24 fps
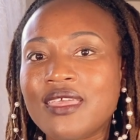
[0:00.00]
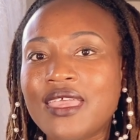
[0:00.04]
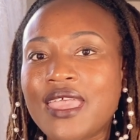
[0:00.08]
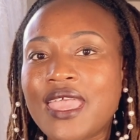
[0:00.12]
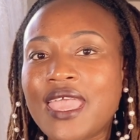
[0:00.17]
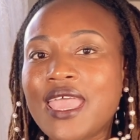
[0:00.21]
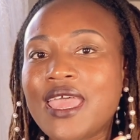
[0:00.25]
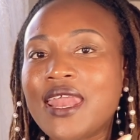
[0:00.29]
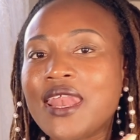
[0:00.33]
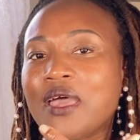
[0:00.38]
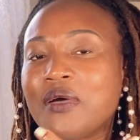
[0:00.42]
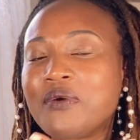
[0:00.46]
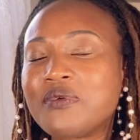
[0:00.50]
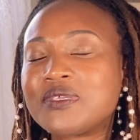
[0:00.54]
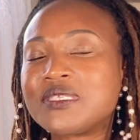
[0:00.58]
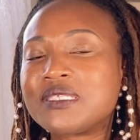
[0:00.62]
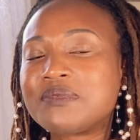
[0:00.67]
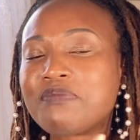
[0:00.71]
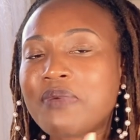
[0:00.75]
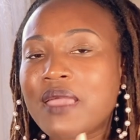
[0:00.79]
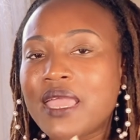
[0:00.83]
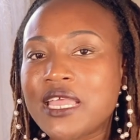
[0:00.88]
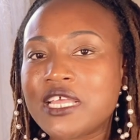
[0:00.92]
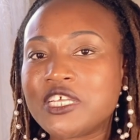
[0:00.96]
and I
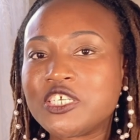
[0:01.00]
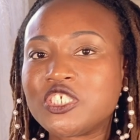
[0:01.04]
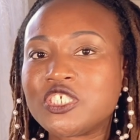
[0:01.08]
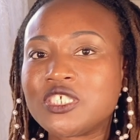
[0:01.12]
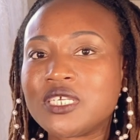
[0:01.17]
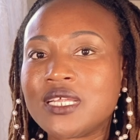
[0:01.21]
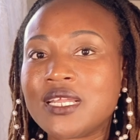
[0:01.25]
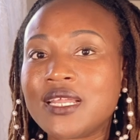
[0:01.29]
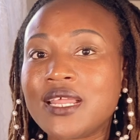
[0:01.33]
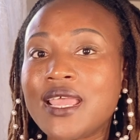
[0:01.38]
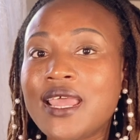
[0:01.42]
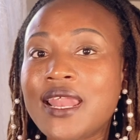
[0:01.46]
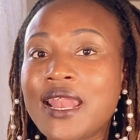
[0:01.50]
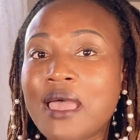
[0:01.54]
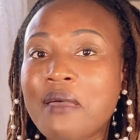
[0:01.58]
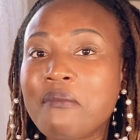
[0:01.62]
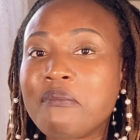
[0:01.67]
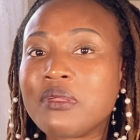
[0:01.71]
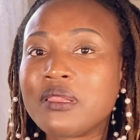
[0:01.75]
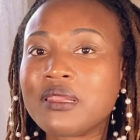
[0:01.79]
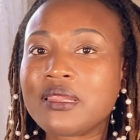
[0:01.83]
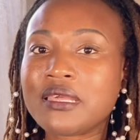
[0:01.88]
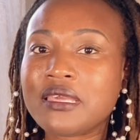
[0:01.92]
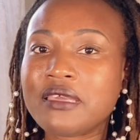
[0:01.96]
was patient and I
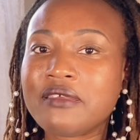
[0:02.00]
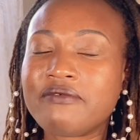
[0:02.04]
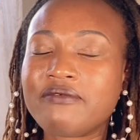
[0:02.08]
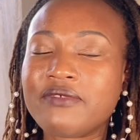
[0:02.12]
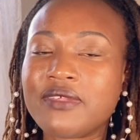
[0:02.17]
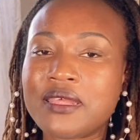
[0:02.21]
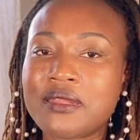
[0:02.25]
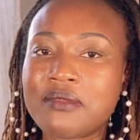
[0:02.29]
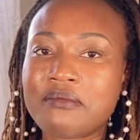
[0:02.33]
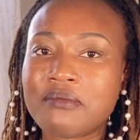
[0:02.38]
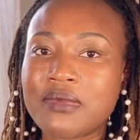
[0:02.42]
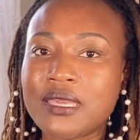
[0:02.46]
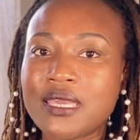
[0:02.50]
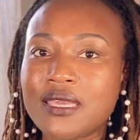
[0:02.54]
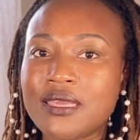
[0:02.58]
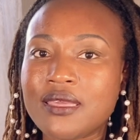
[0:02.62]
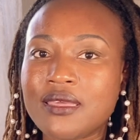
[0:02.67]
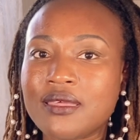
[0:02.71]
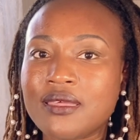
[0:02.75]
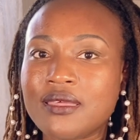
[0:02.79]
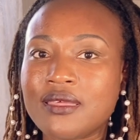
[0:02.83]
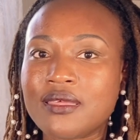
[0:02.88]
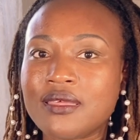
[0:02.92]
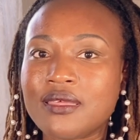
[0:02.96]
believed in
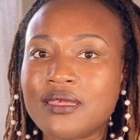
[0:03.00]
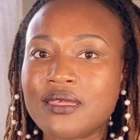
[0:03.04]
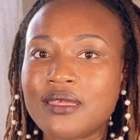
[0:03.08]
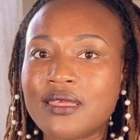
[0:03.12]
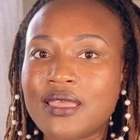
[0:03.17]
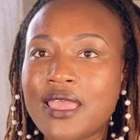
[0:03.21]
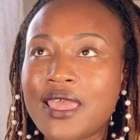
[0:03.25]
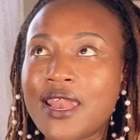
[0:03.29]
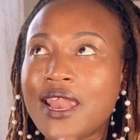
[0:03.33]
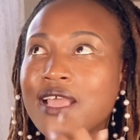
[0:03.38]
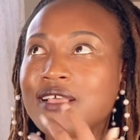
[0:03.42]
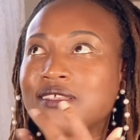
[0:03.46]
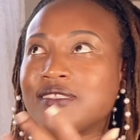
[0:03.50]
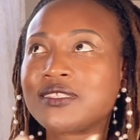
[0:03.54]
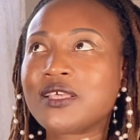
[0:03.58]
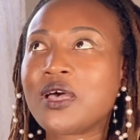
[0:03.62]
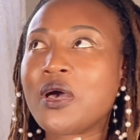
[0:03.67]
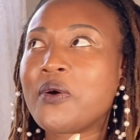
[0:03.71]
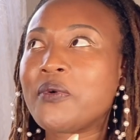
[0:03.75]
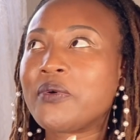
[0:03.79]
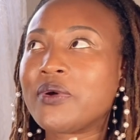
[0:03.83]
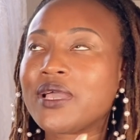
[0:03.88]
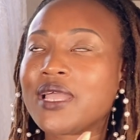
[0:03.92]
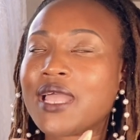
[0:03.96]
me and I
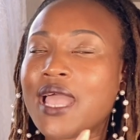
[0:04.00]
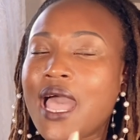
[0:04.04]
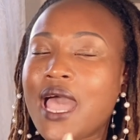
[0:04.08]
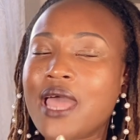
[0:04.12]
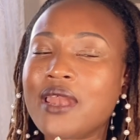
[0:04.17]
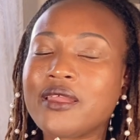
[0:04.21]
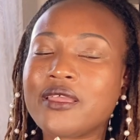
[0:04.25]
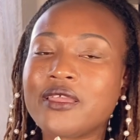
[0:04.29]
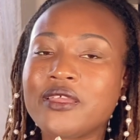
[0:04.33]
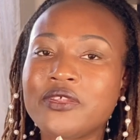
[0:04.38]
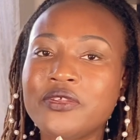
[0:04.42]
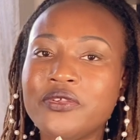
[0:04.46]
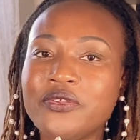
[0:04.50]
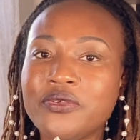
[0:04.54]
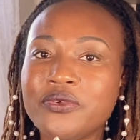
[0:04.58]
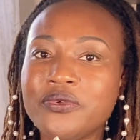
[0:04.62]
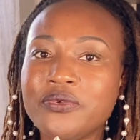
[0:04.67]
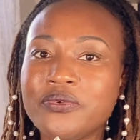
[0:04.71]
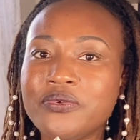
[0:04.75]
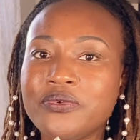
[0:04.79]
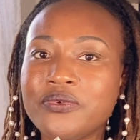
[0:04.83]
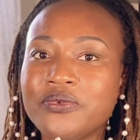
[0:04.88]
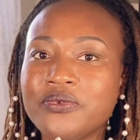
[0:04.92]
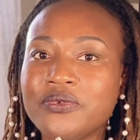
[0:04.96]
saw what God could
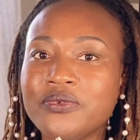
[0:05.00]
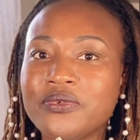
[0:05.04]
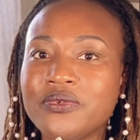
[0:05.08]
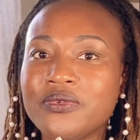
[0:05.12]
do.